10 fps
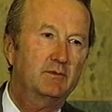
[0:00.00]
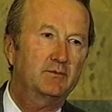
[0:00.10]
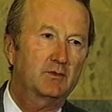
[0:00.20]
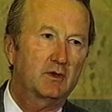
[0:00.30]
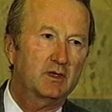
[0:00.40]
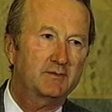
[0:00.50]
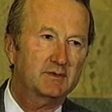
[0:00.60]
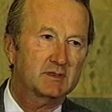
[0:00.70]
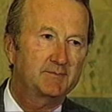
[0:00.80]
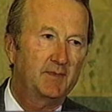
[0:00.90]
of Oregon,
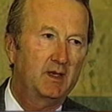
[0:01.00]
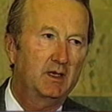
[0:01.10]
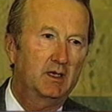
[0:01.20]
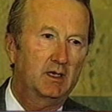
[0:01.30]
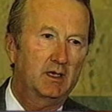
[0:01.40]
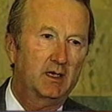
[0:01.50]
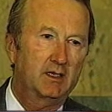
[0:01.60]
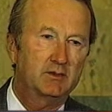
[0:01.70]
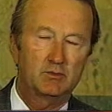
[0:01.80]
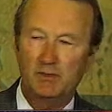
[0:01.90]
where President
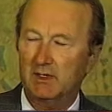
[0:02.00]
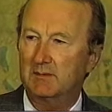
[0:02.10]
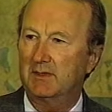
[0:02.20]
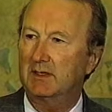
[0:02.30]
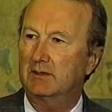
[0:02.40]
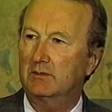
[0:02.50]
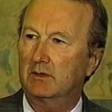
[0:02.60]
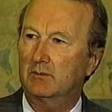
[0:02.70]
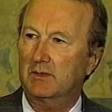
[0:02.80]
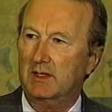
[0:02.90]
Dave Frohnmeyer
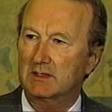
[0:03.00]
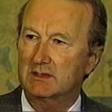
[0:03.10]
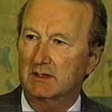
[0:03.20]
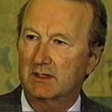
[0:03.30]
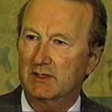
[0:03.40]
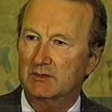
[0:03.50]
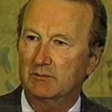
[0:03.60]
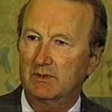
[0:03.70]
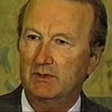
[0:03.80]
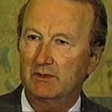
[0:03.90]
refused to
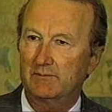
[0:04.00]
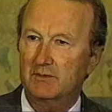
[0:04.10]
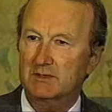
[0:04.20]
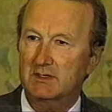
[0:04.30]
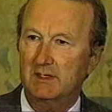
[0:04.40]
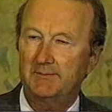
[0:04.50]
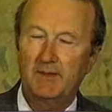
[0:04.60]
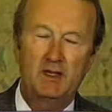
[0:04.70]
deal with the issue.